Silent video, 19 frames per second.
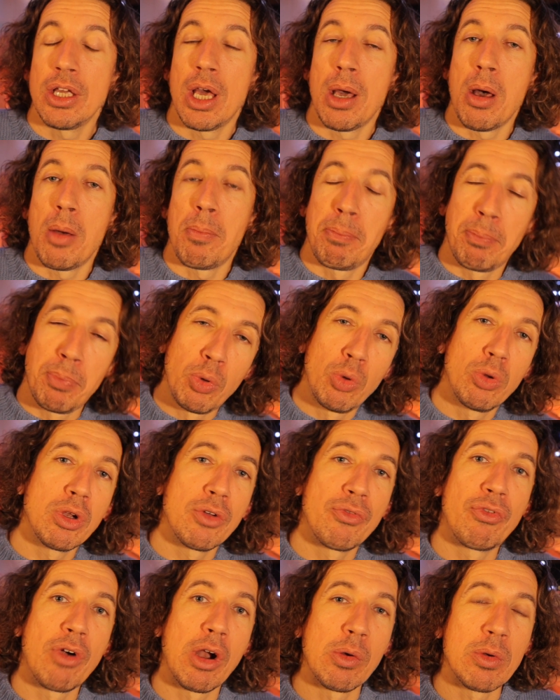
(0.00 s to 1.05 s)
a ball
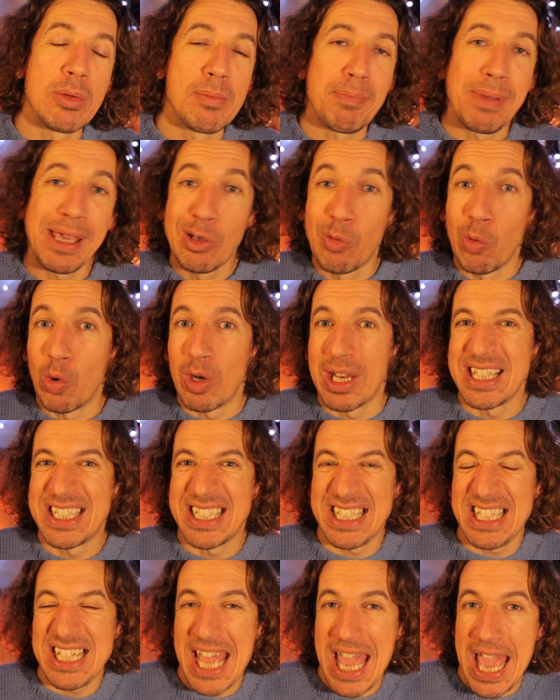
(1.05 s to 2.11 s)
of Rowan big wool is
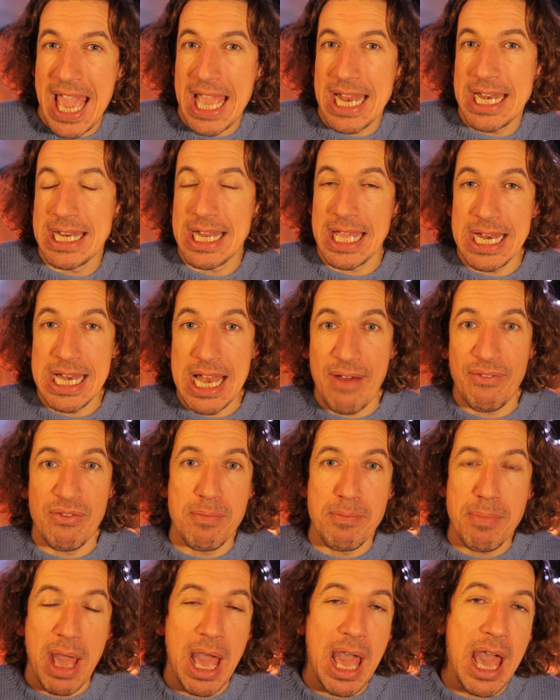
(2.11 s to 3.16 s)

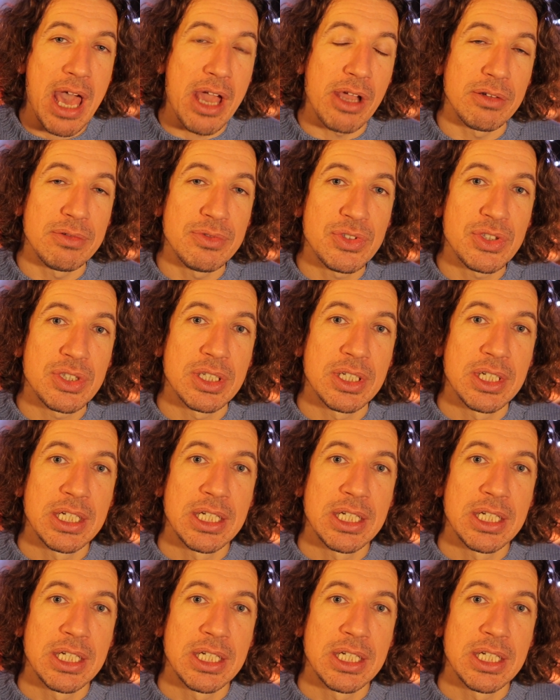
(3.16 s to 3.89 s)
£10-11,